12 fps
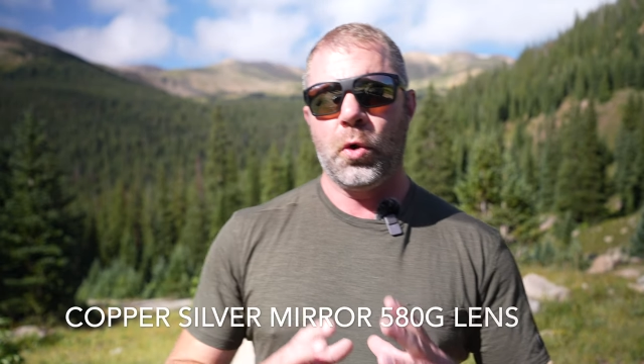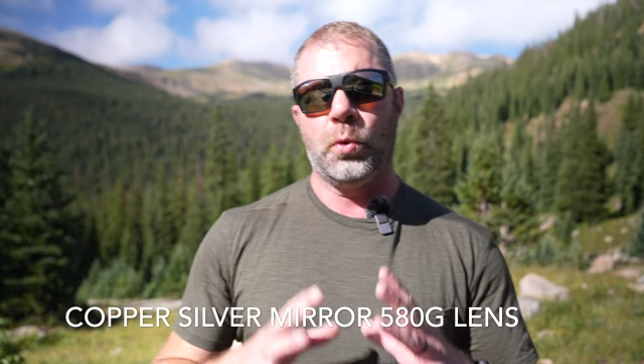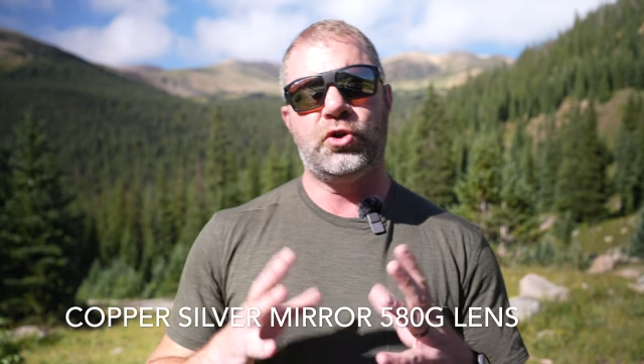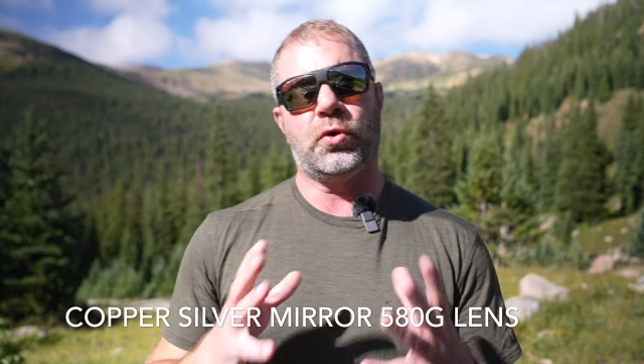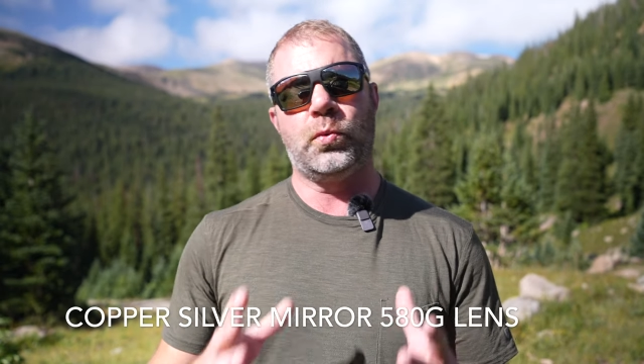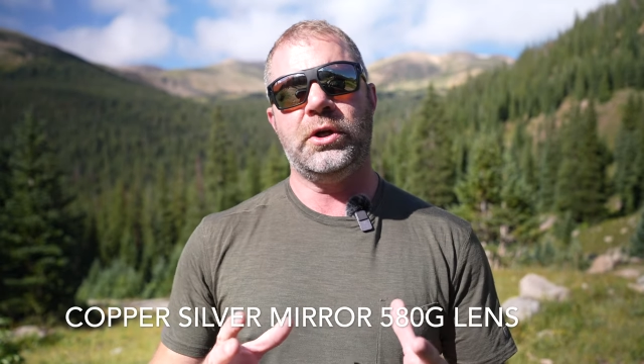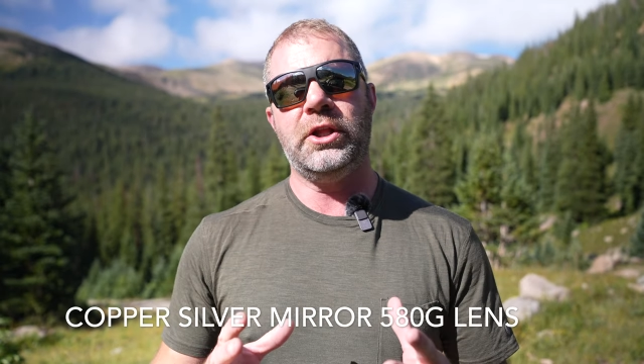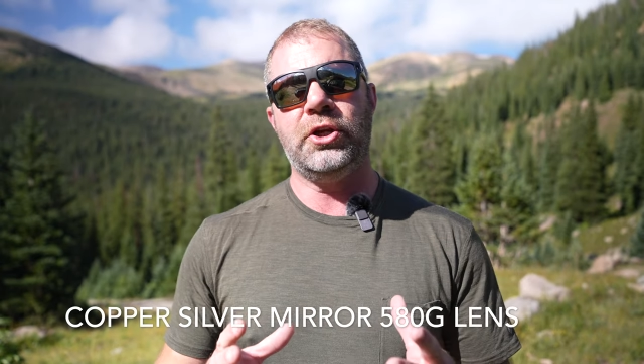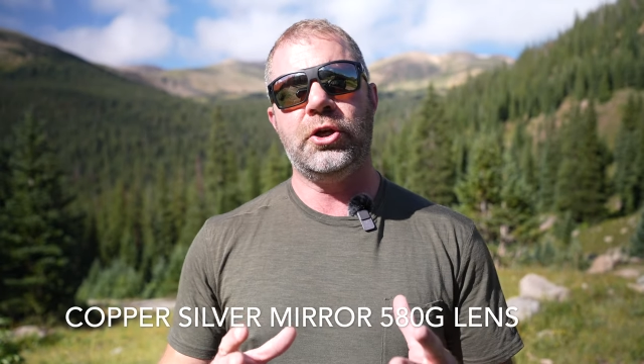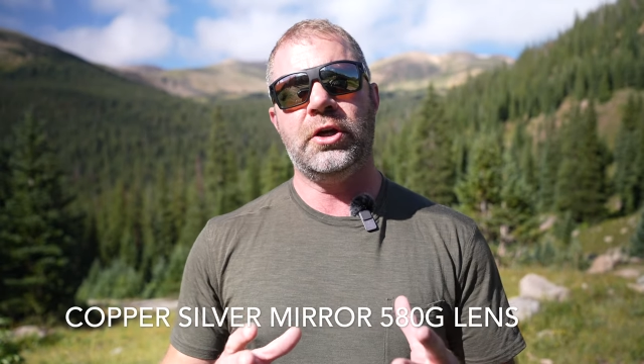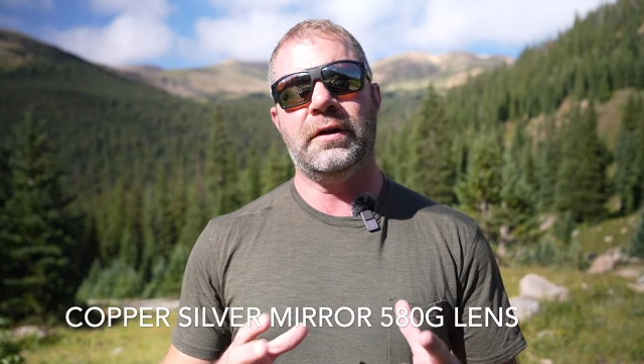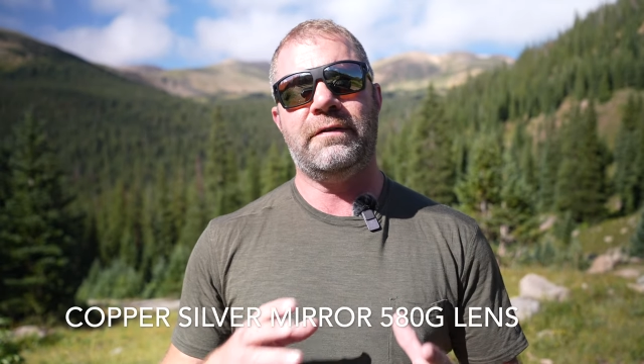which are really
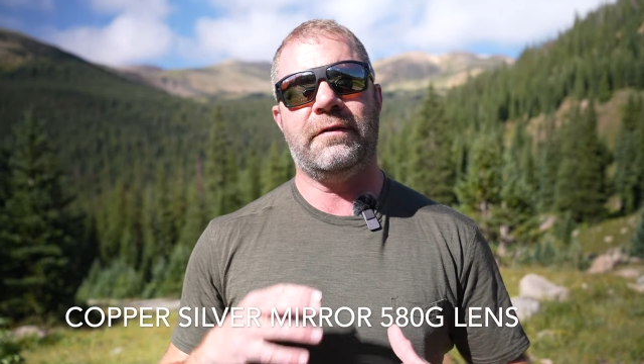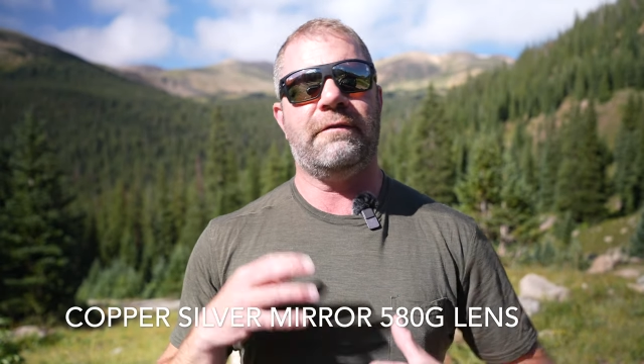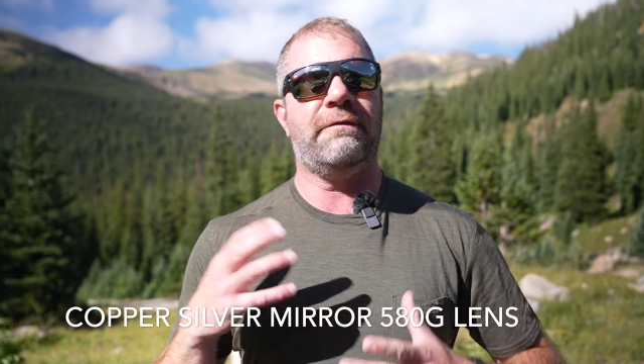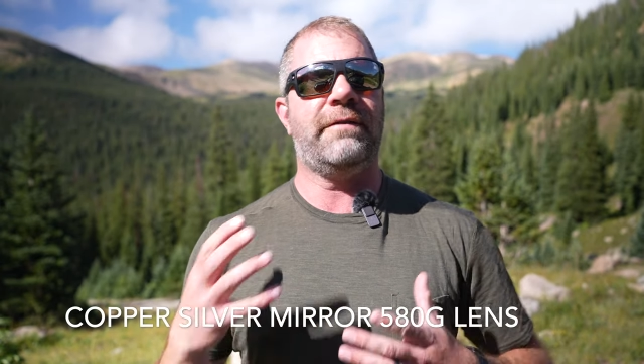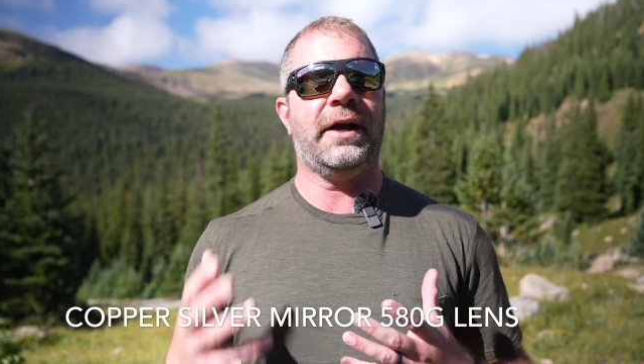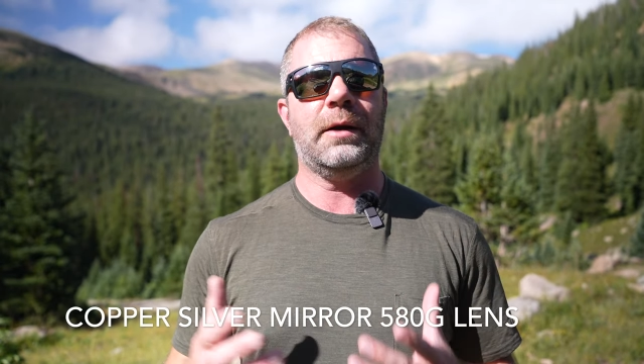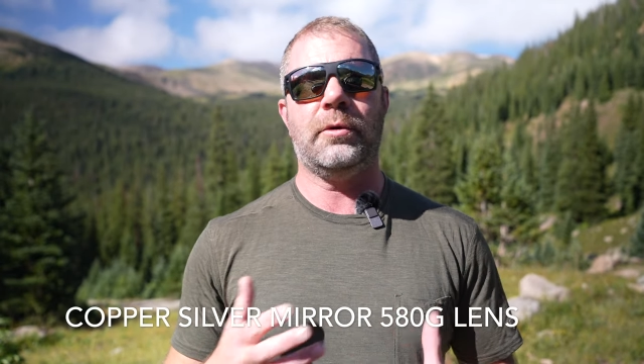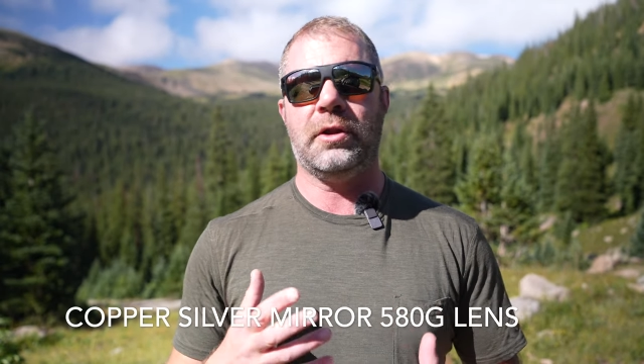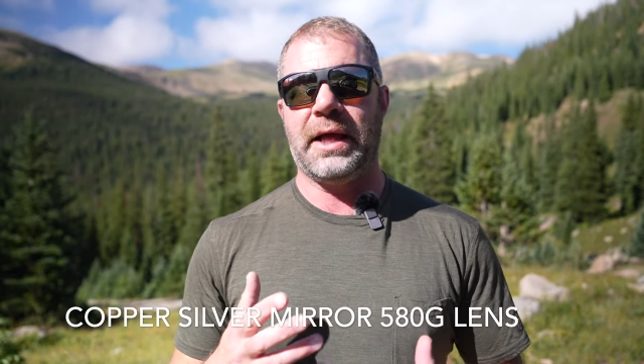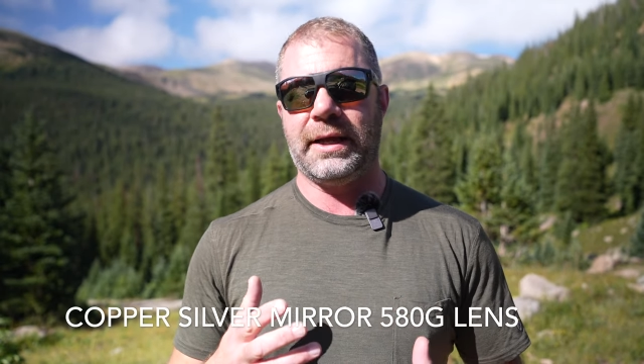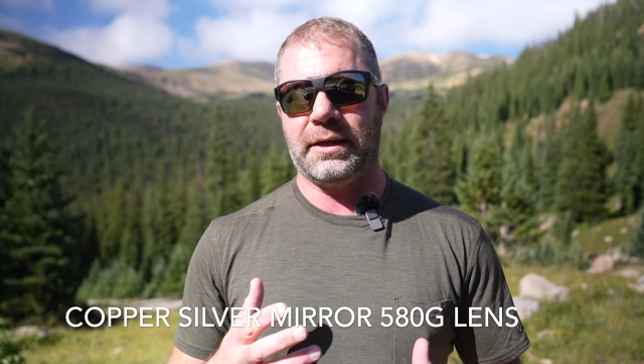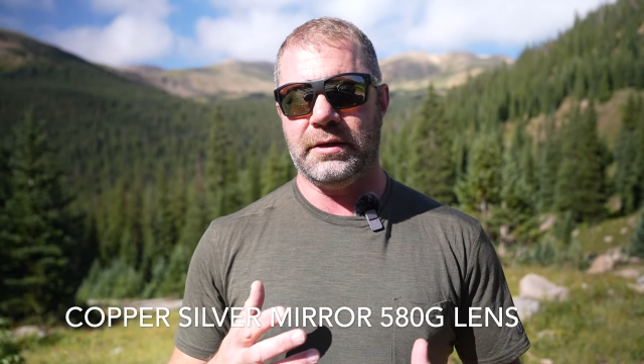good for variable
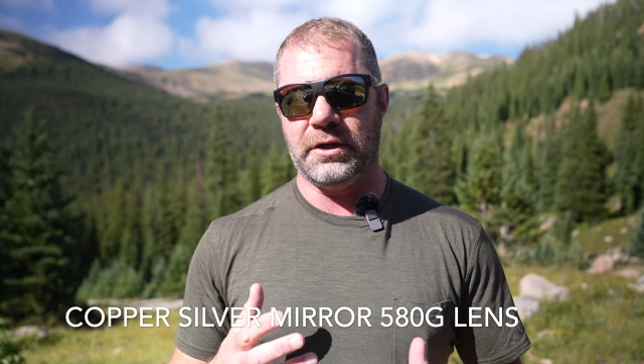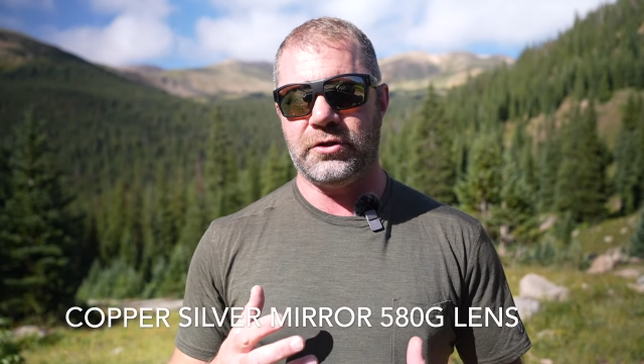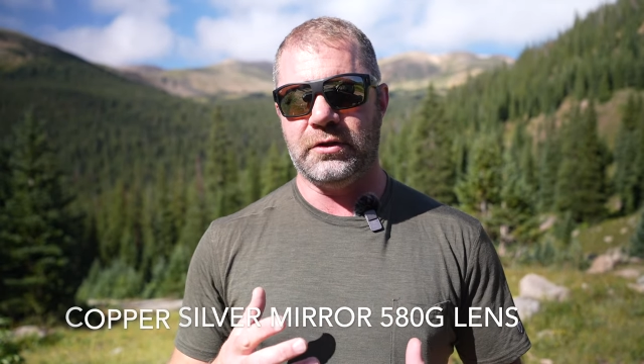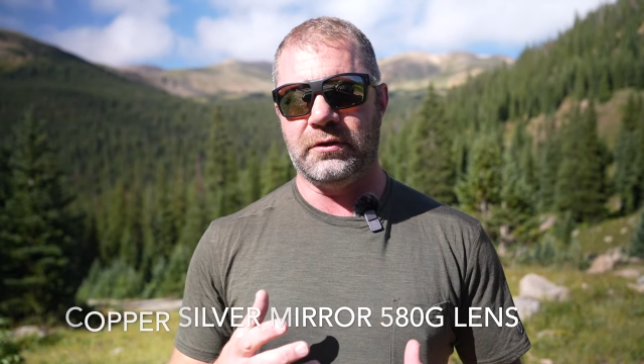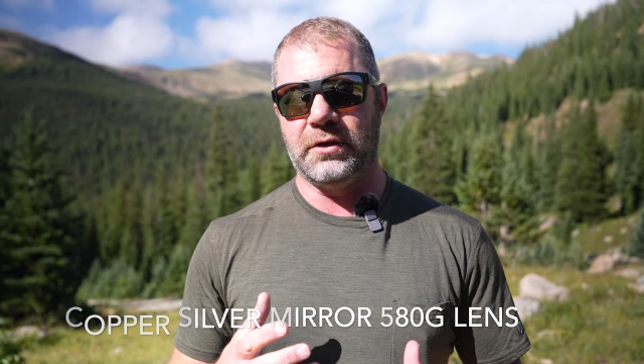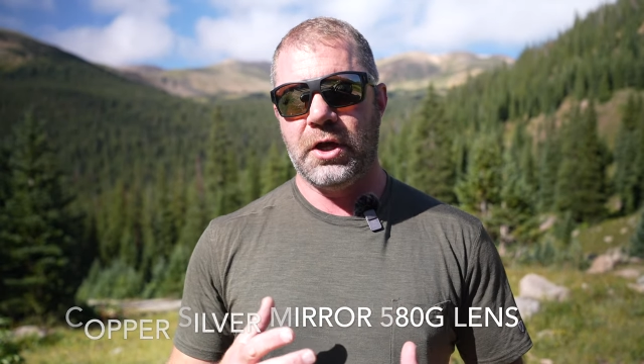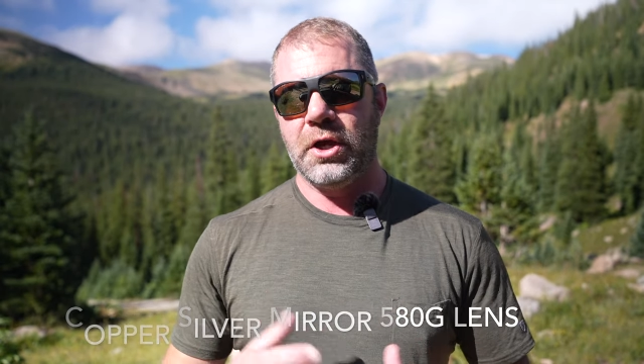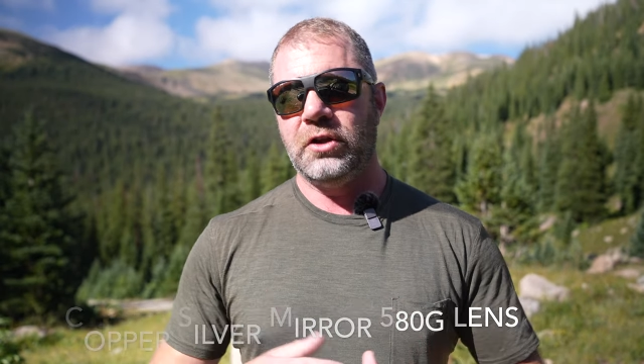light conditions.